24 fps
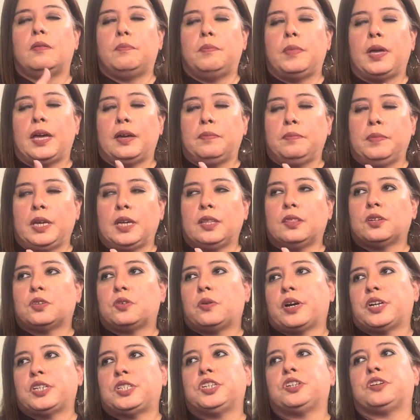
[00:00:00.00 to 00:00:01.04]
may meet the
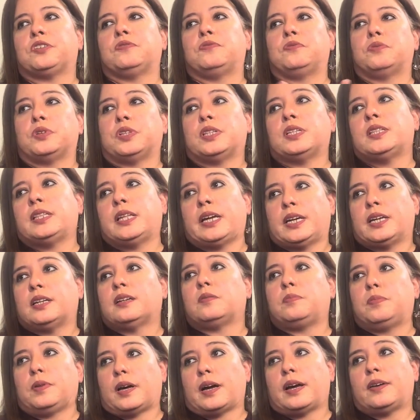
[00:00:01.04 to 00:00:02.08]
criteria for that they can
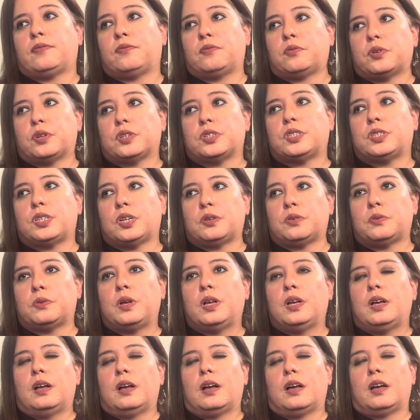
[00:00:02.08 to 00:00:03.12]
apply for. So
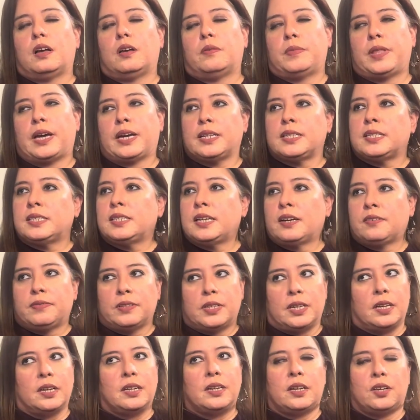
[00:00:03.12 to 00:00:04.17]
um, that is
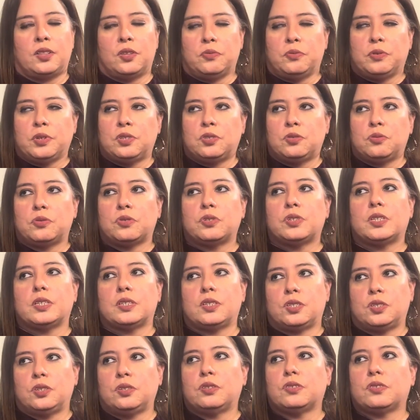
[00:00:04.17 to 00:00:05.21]
definitely another resource
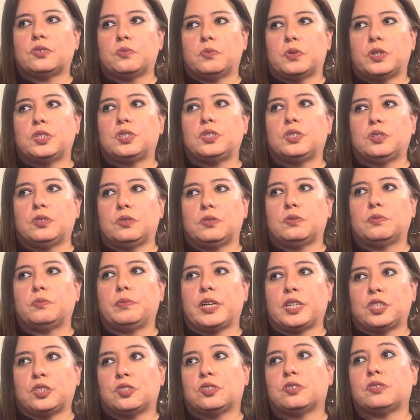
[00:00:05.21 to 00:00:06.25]
that students want to
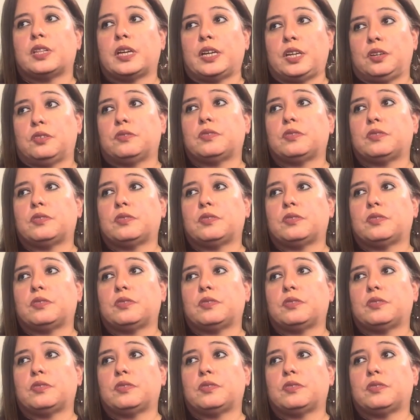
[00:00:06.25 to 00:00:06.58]
make sure they